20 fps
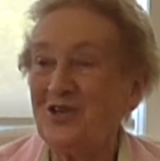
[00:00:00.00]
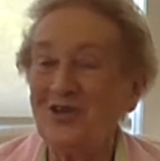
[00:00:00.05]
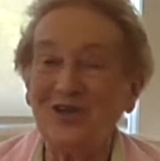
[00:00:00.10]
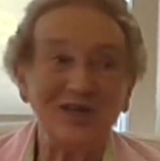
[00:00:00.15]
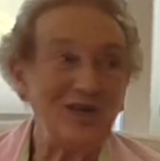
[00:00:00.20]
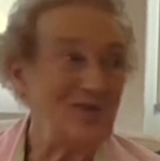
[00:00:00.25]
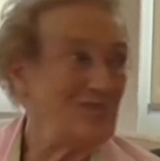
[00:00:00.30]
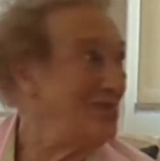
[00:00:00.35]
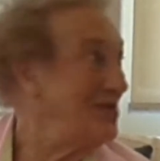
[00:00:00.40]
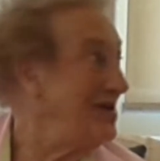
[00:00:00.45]

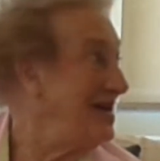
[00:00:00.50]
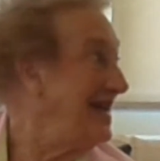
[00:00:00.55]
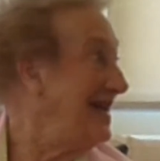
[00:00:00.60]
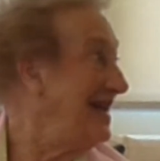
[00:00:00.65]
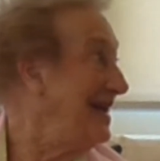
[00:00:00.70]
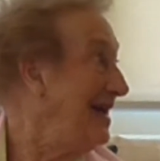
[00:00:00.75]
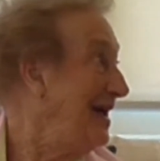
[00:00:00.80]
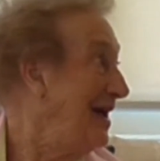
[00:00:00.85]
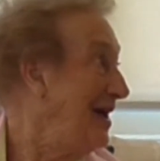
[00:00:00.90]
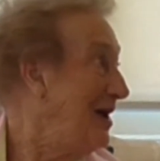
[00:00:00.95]
Shirley
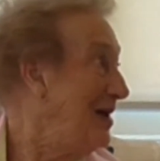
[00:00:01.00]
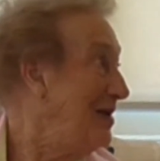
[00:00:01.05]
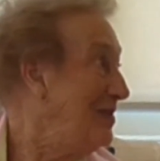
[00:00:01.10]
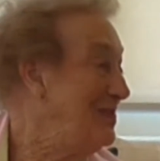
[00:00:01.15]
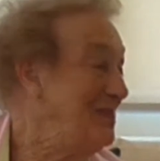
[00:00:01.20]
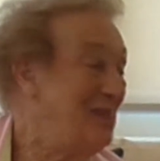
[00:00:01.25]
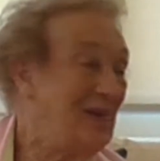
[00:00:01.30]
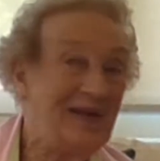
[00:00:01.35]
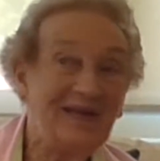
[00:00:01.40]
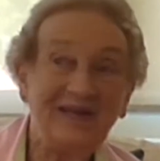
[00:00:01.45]
Breer,
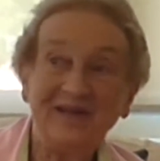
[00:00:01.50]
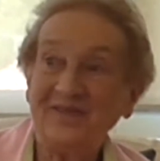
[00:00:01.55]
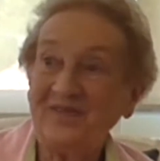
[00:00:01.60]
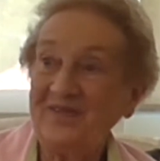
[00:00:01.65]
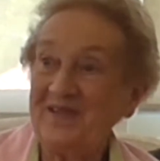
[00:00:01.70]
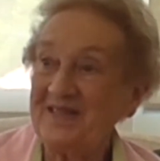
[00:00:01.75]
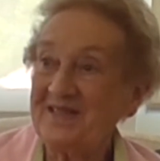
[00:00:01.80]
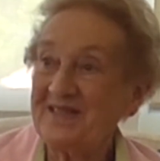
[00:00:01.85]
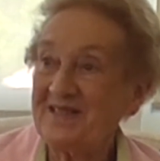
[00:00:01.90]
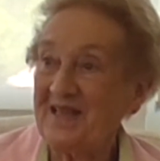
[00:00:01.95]
Betty
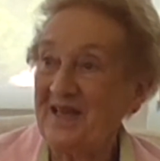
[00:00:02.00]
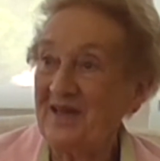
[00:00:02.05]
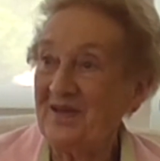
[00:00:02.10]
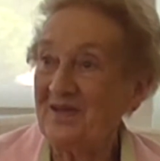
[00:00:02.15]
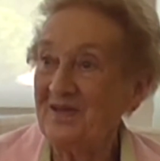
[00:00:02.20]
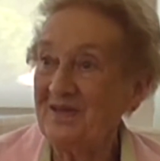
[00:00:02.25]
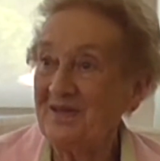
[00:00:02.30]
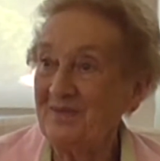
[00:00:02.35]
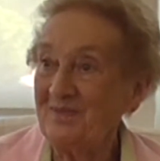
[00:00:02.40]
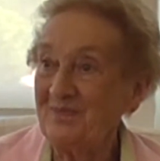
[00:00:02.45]

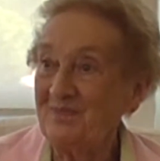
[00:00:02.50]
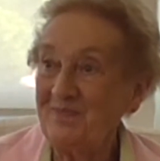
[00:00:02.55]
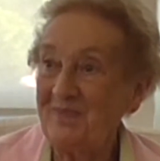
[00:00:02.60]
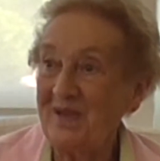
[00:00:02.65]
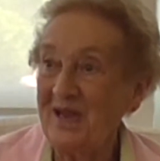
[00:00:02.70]
Fitzell,